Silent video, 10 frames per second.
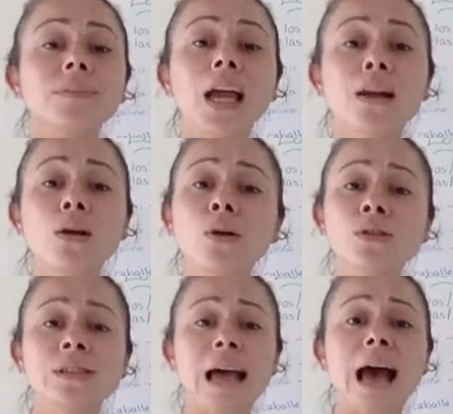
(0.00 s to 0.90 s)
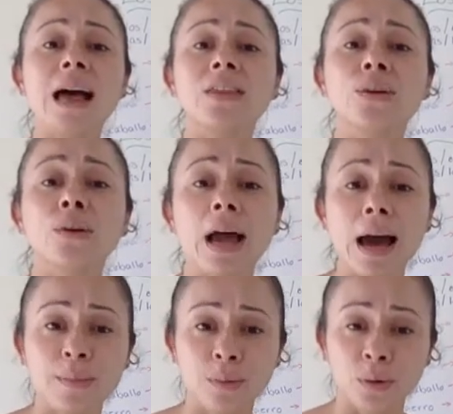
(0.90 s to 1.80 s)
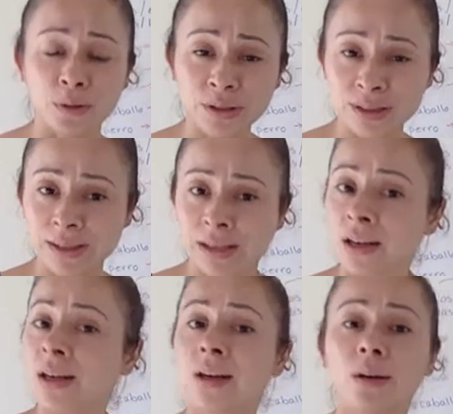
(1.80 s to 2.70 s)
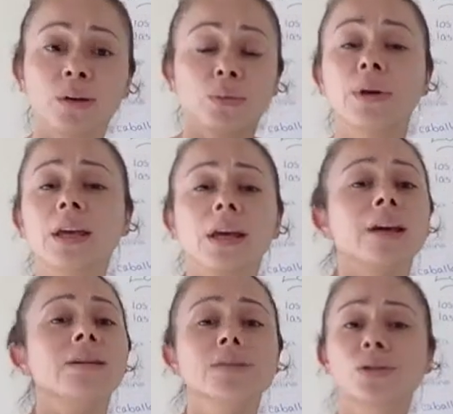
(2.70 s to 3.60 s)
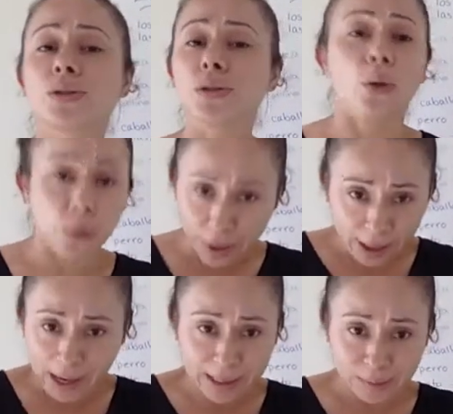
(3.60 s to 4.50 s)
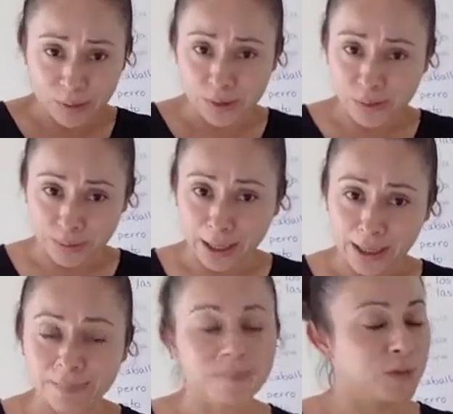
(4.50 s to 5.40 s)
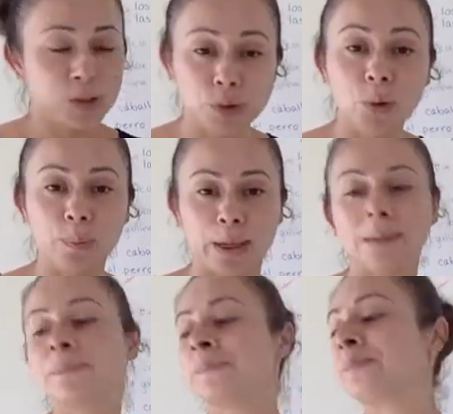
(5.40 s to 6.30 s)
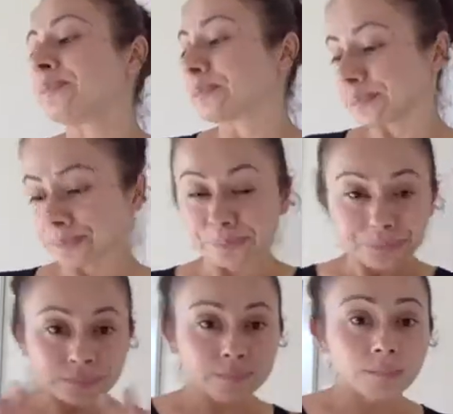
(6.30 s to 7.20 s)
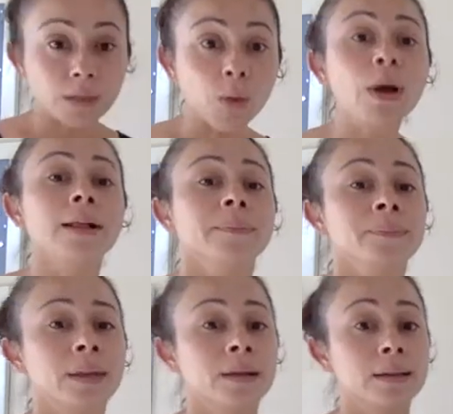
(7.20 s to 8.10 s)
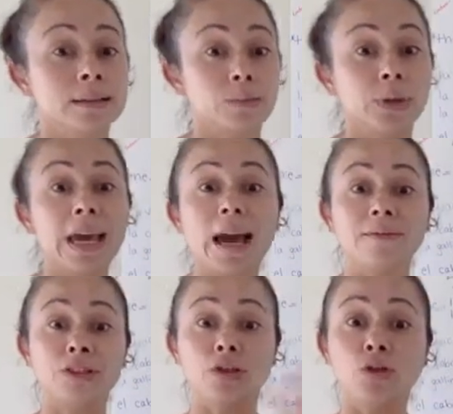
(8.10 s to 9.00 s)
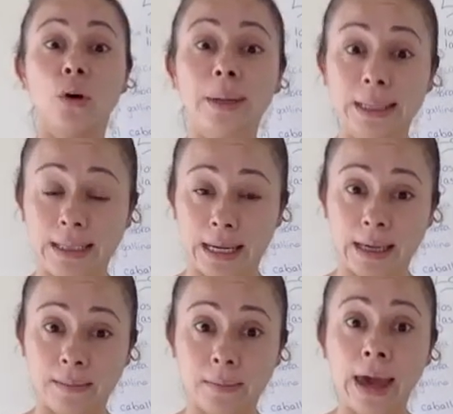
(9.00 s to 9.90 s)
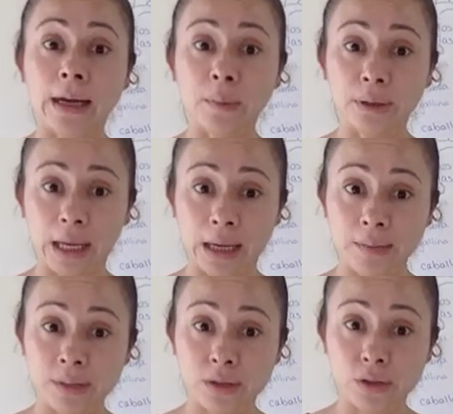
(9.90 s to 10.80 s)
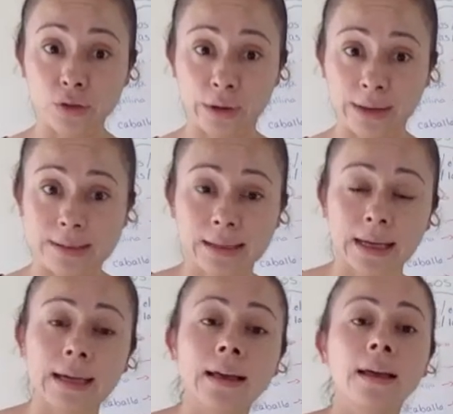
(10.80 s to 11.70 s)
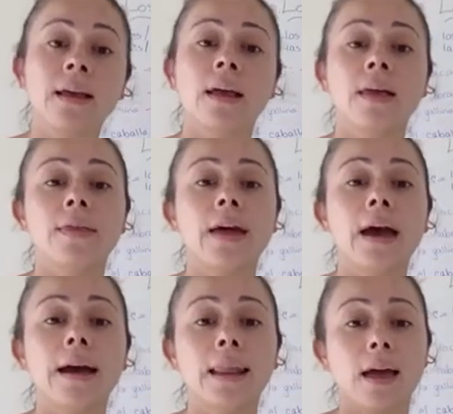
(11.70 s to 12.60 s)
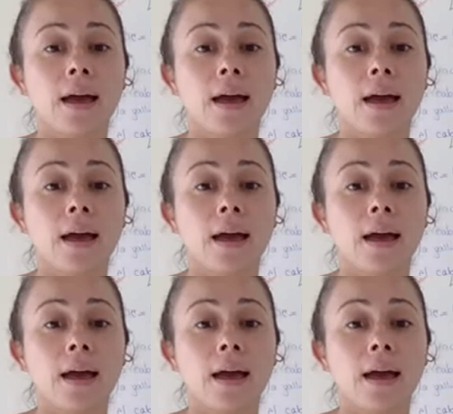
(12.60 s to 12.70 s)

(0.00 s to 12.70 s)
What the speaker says: Los adoramos. We adore animals, right? Super. Well, we have so many animal names to translate that